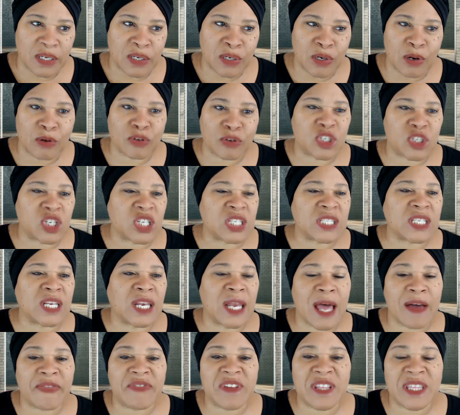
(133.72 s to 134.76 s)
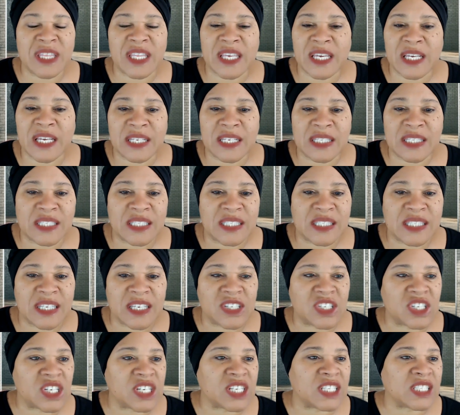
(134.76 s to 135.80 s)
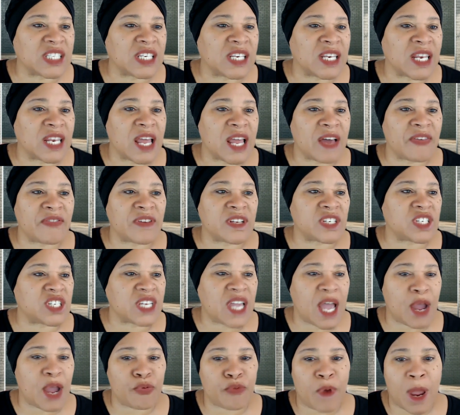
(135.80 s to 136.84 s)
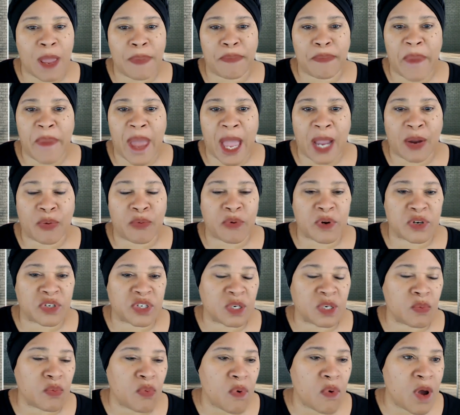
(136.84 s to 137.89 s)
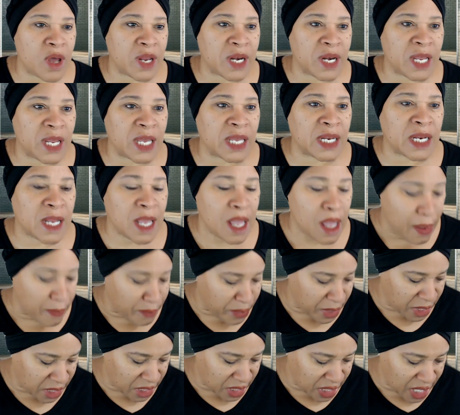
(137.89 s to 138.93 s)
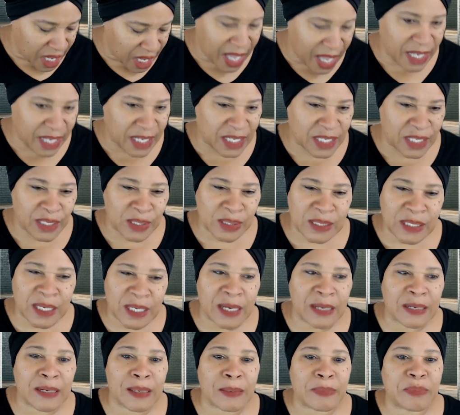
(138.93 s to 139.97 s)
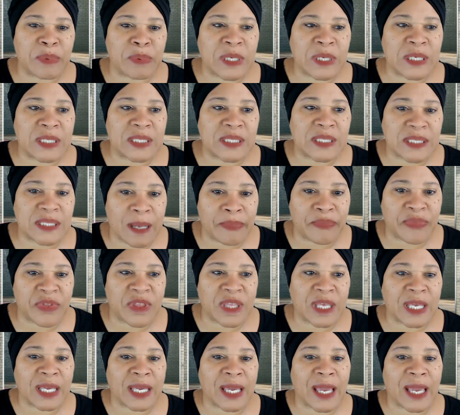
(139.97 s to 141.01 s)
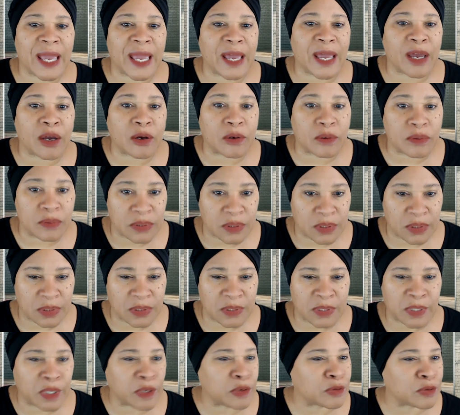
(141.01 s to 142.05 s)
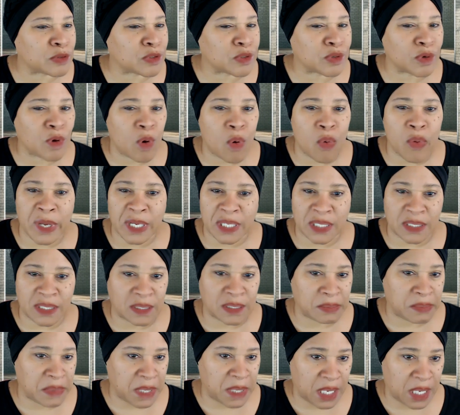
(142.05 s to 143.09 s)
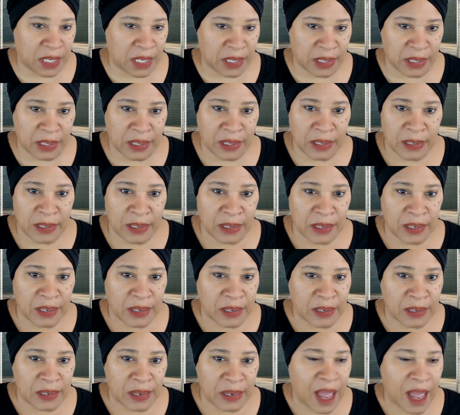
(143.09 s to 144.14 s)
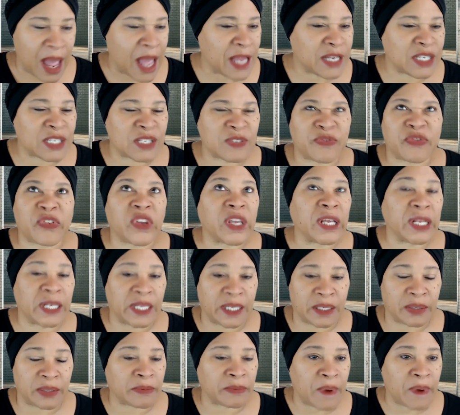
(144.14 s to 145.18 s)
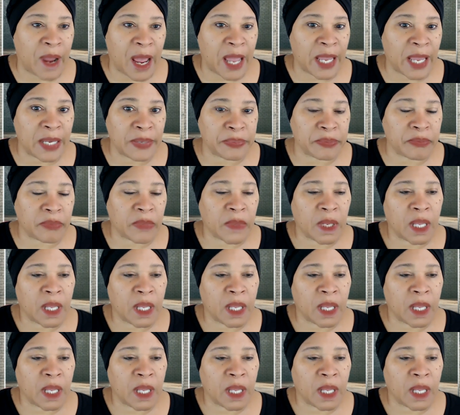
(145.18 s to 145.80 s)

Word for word: You know, she's loving this. She's loving. She got right back where she wanted, but yet there's gonna be something else. There's going to be. I just feel it, right?